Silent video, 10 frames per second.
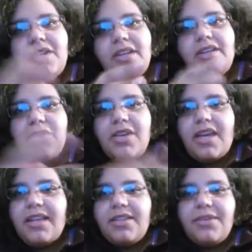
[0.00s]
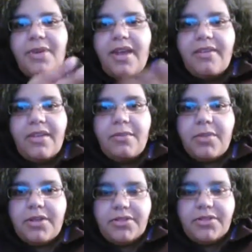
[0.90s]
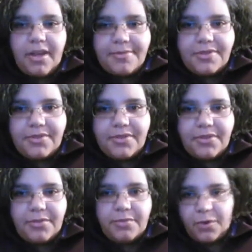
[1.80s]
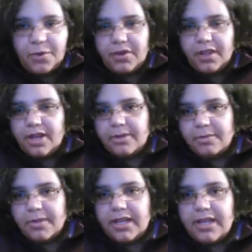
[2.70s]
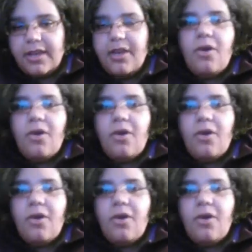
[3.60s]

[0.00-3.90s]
because you don't have that much options to earn a lot of money